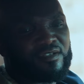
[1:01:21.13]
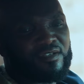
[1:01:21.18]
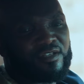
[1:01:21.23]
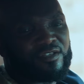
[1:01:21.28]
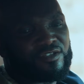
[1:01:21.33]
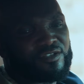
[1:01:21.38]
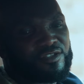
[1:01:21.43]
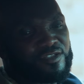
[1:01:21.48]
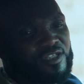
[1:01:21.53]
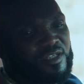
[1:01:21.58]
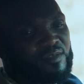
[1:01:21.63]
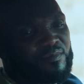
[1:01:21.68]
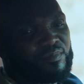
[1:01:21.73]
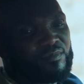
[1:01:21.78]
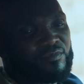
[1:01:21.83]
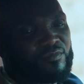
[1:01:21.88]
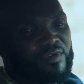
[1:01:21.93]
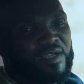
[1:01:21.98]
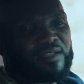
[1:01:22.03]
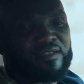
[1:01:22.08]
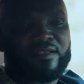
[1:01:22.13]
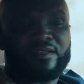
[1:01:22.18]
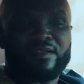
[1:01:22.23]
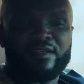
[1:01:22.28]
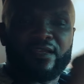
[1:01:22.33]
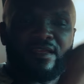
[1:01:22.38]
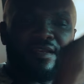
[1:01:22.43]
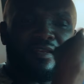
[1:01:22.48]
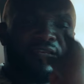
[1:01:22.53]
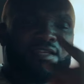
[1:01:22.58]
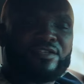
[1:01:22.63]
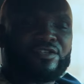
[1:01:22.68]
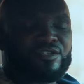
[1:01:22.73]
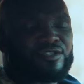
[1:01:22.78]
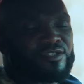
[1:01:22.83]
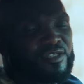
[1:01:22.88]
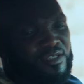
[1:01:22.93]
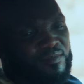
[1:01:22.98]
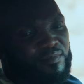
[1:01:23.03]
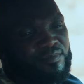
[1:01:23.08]
relationship. We're in a
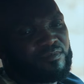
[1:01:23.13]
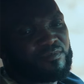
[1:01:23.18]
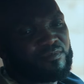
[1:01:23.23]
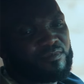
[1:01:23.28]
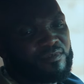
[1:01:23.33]
relationship.